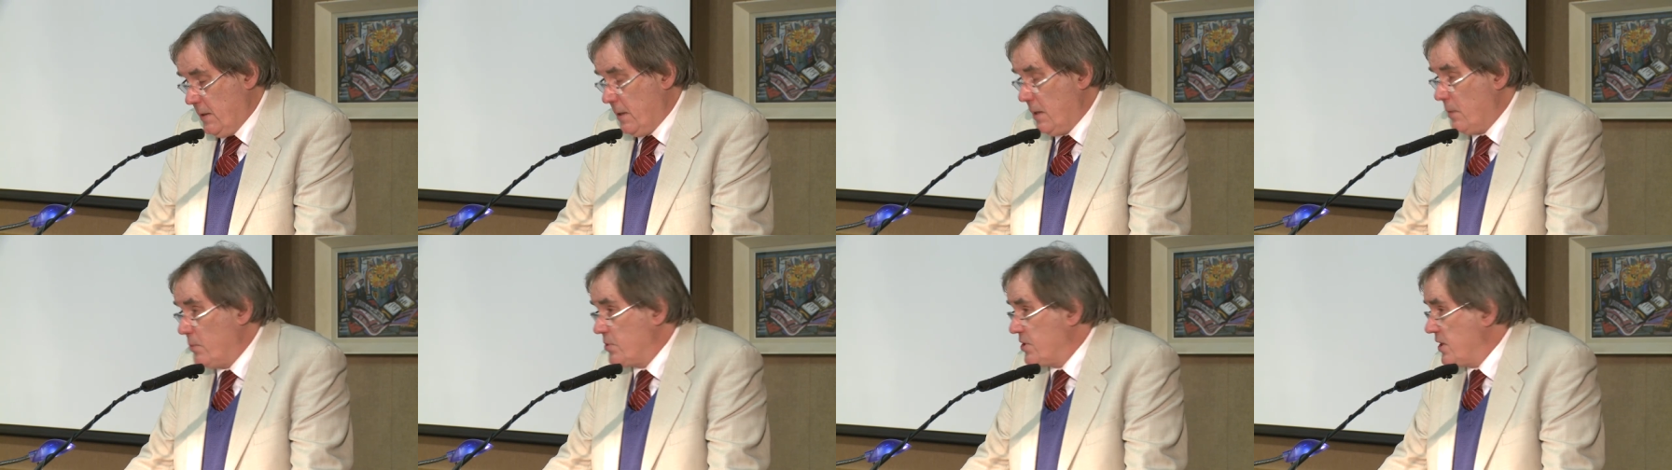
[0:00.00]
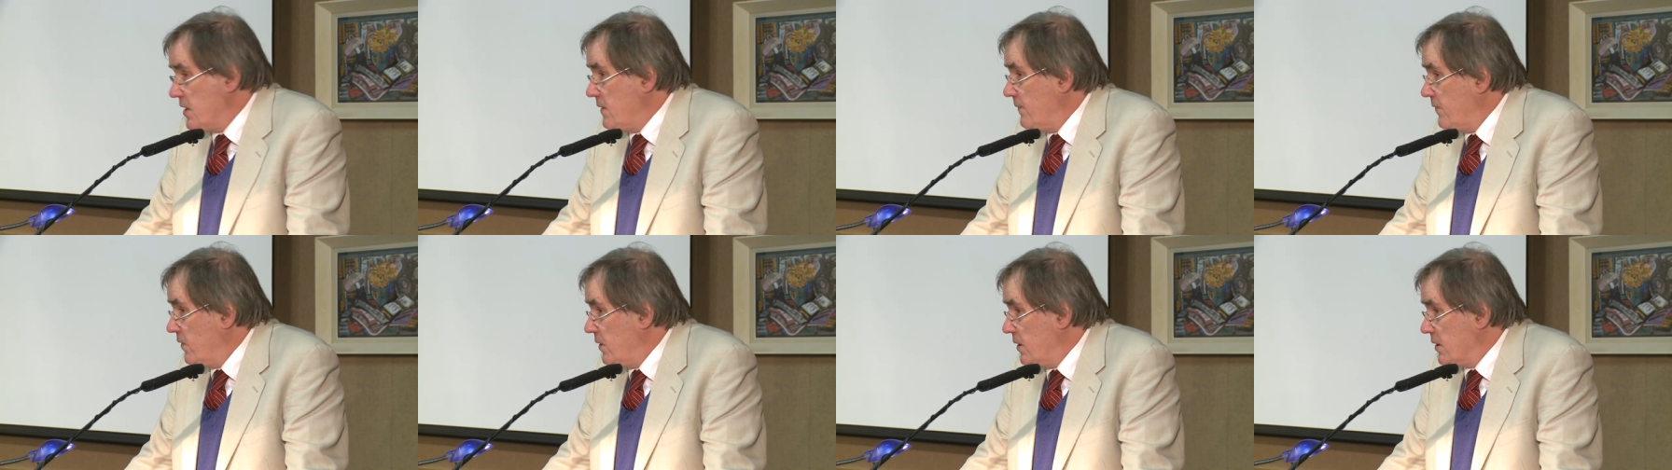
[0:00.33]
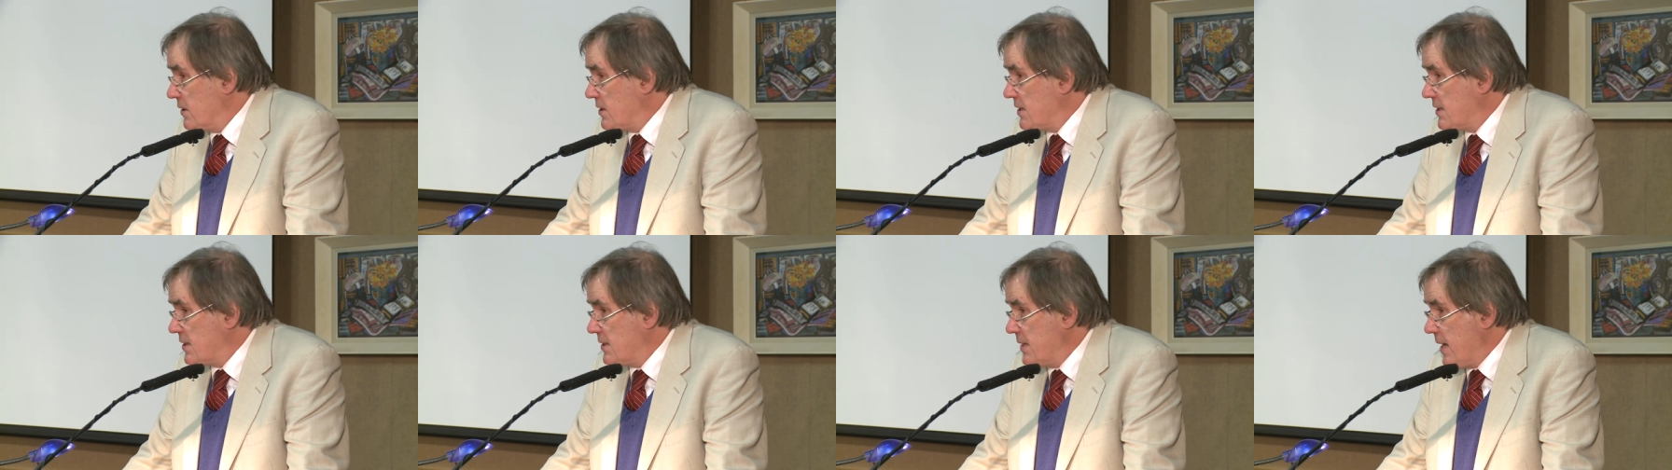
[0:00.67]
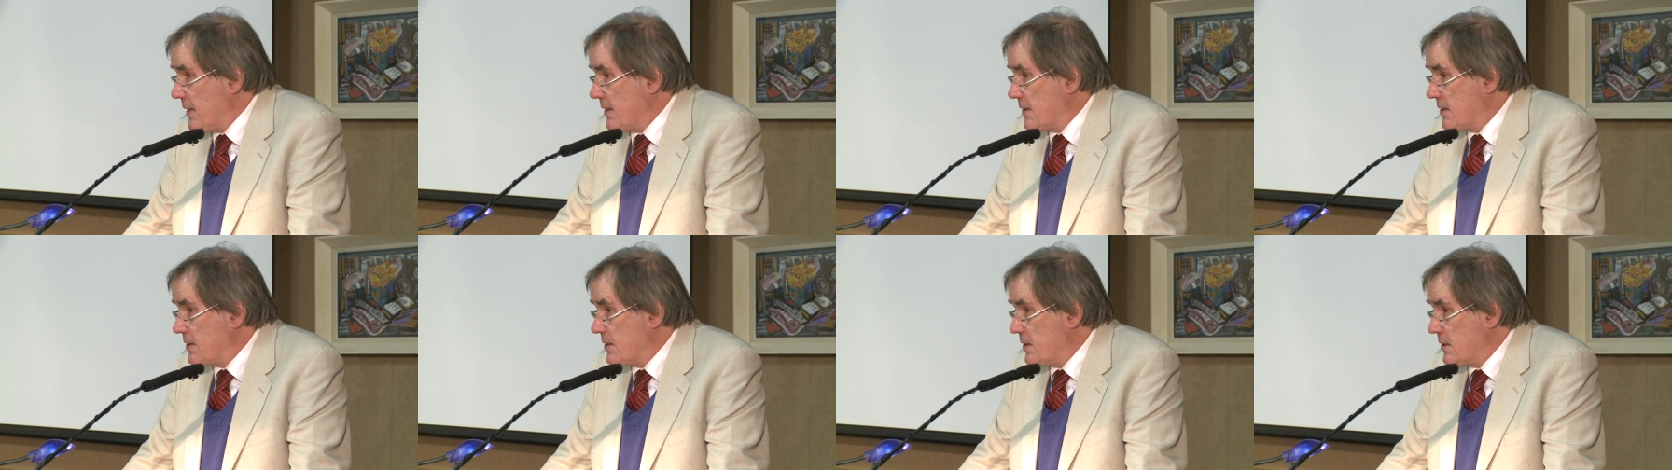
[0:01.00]
There was even a
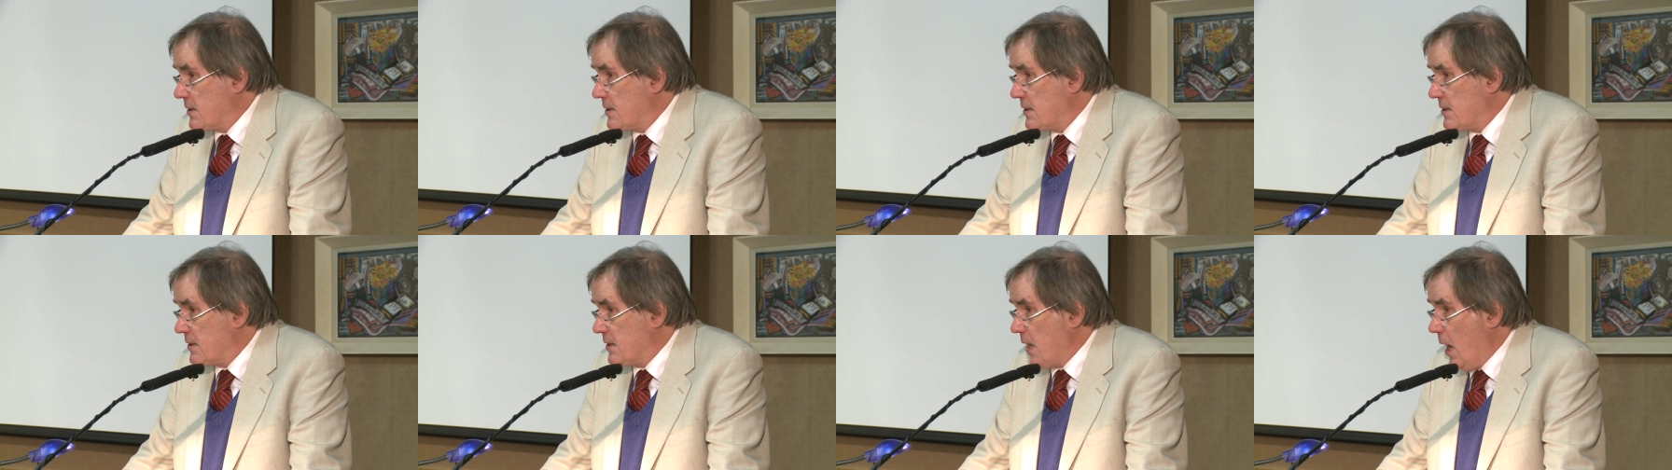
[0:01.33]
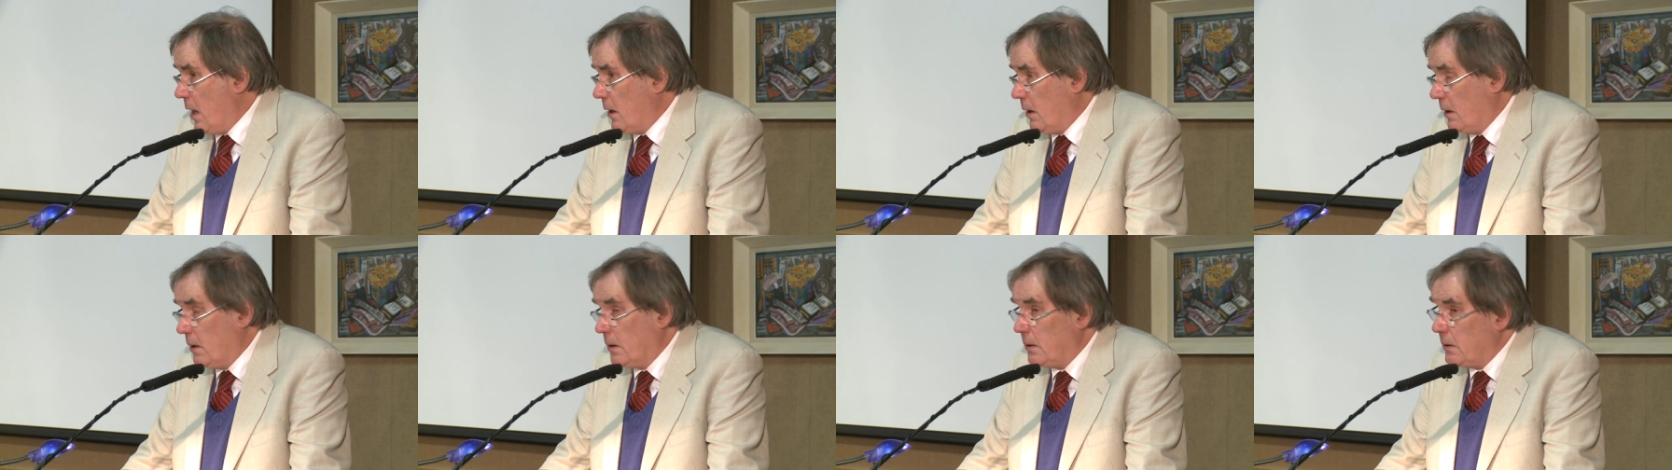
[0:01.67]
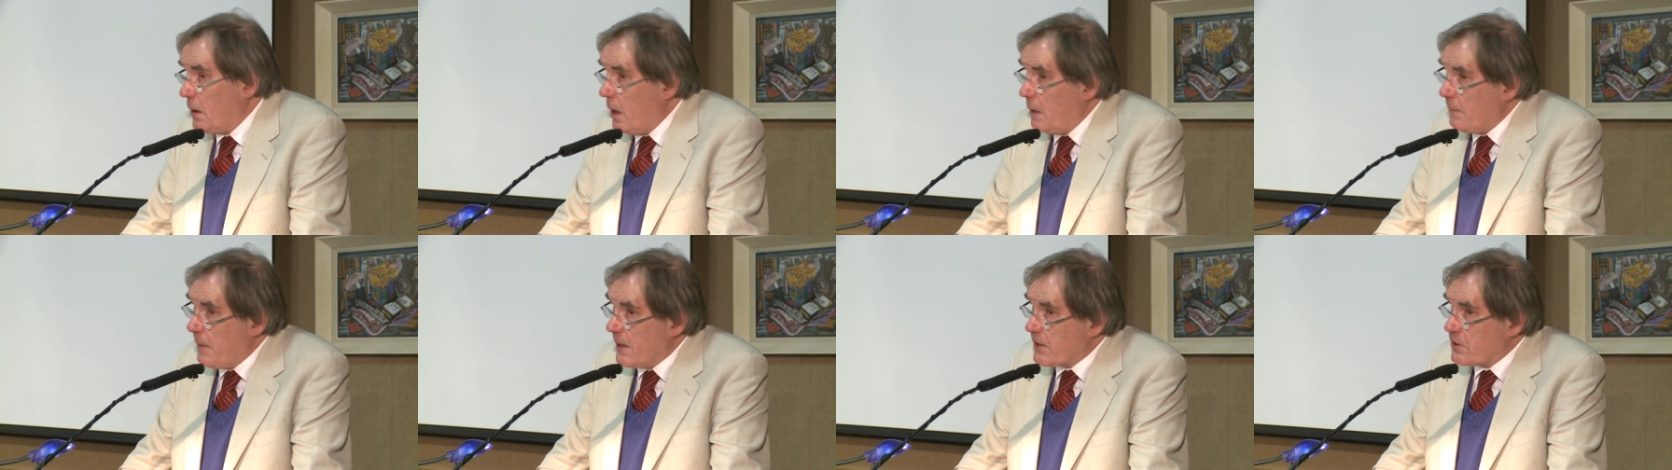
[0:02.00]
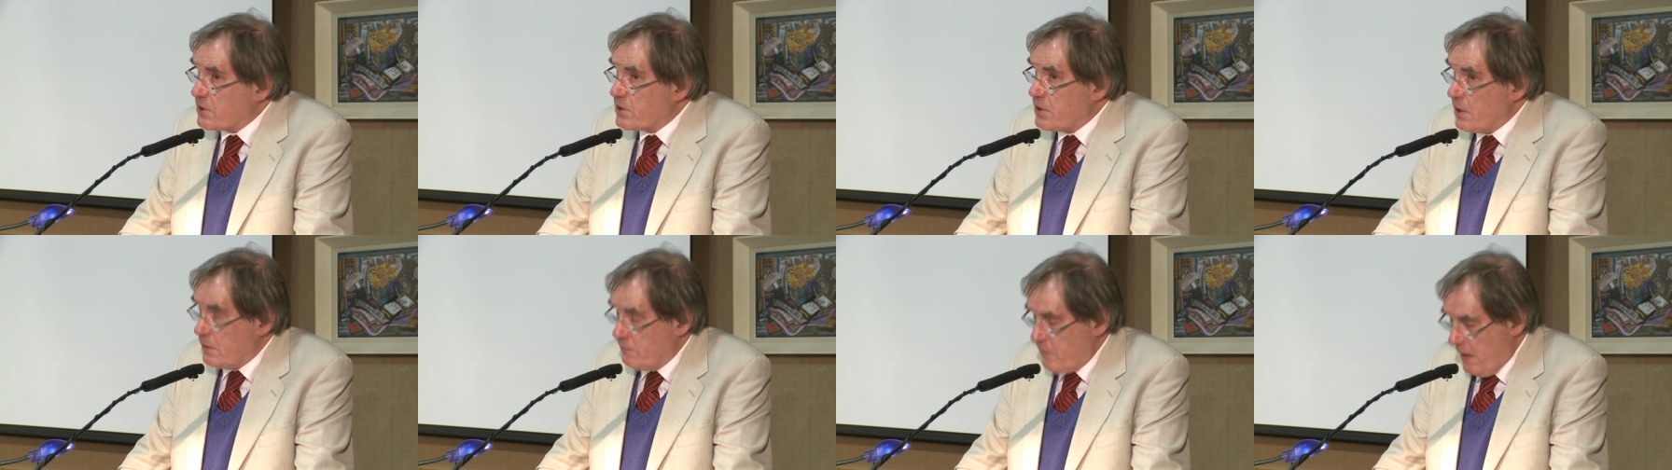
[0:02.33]
snake's skull
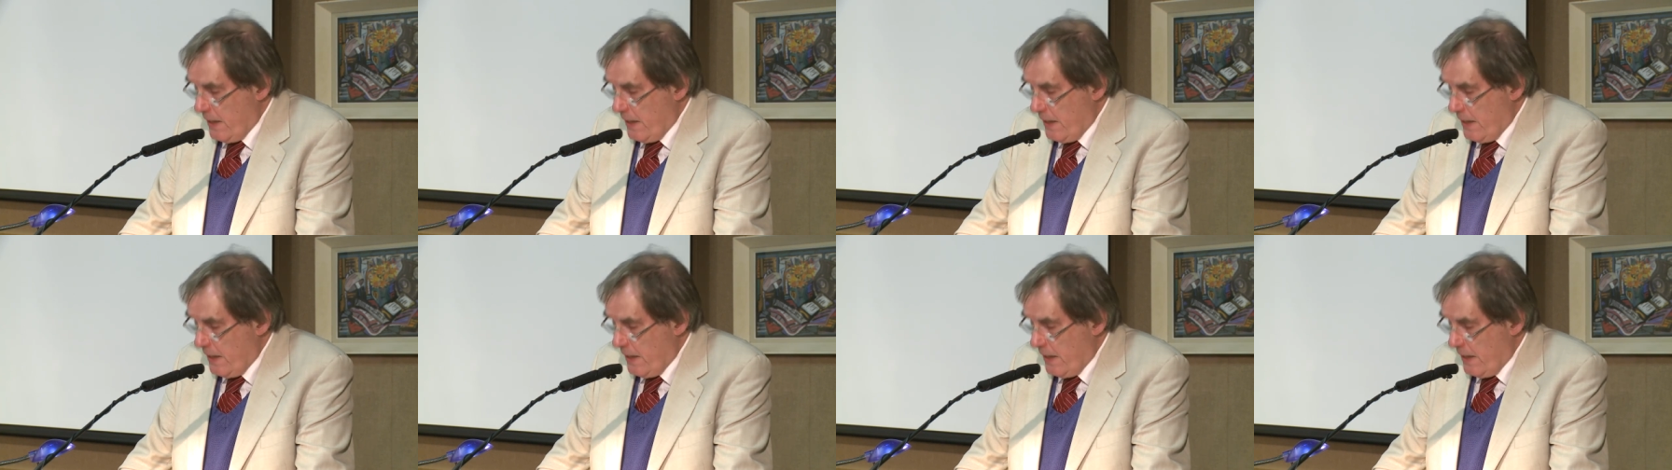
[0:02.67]
amongst her